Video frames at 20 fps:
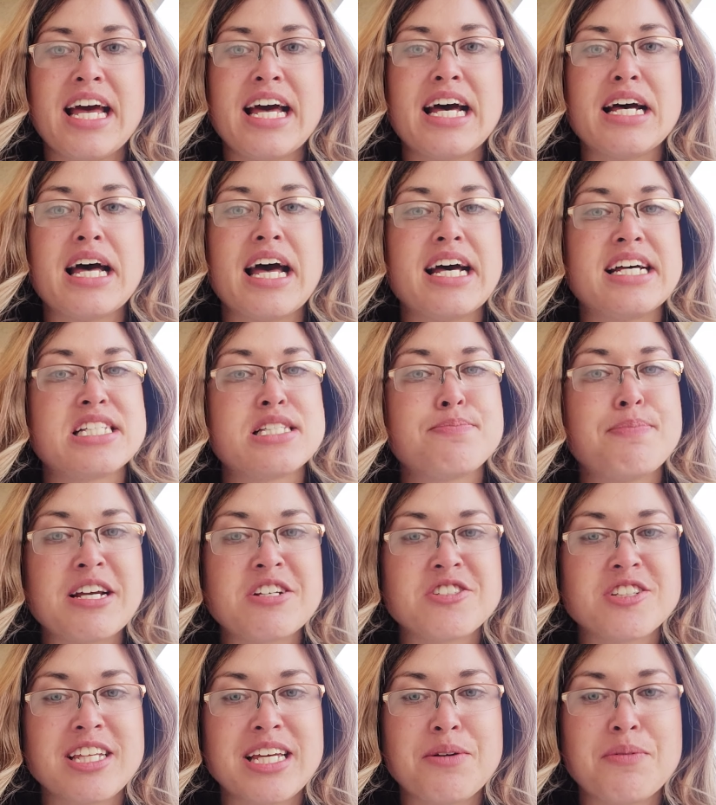
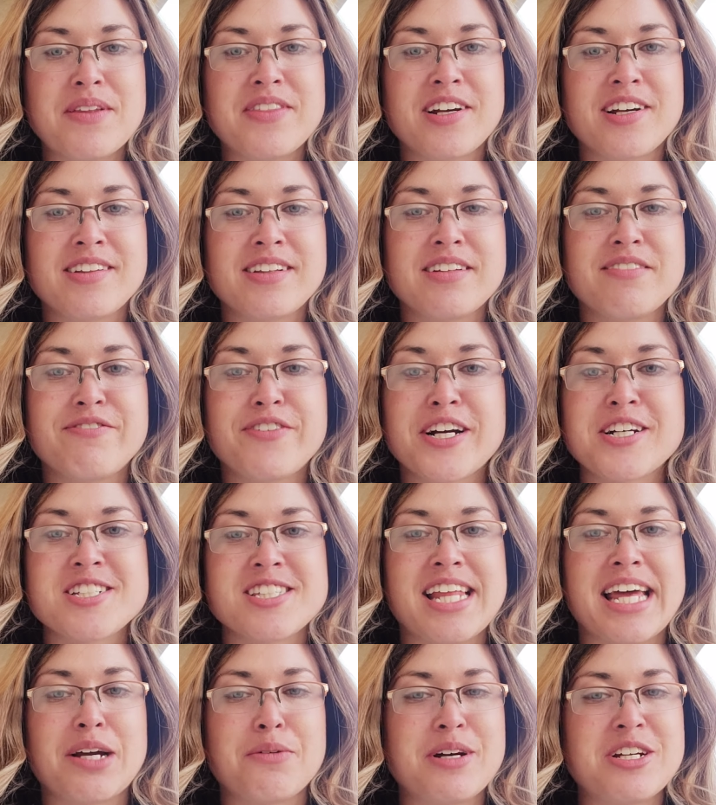especially when their first
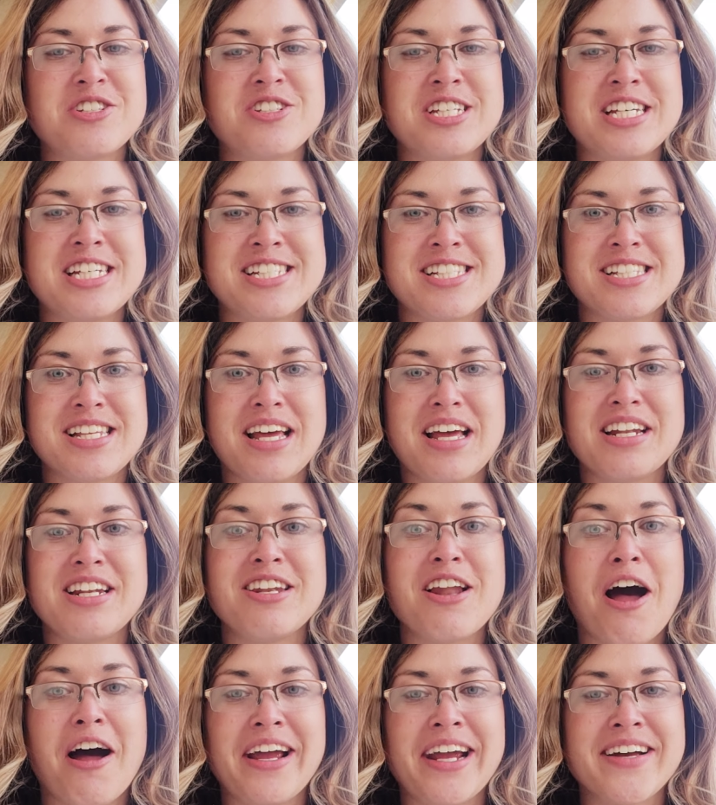language is
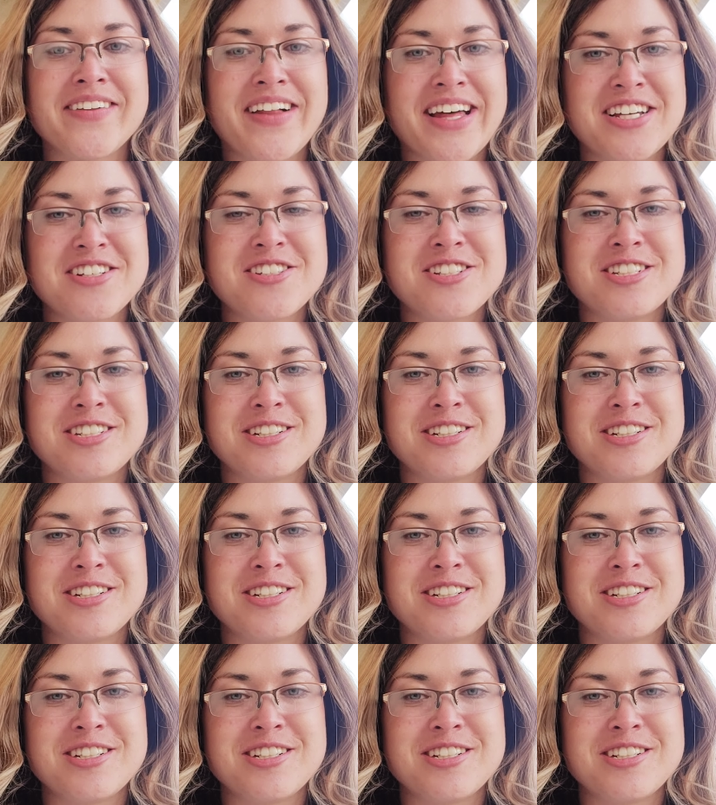not English.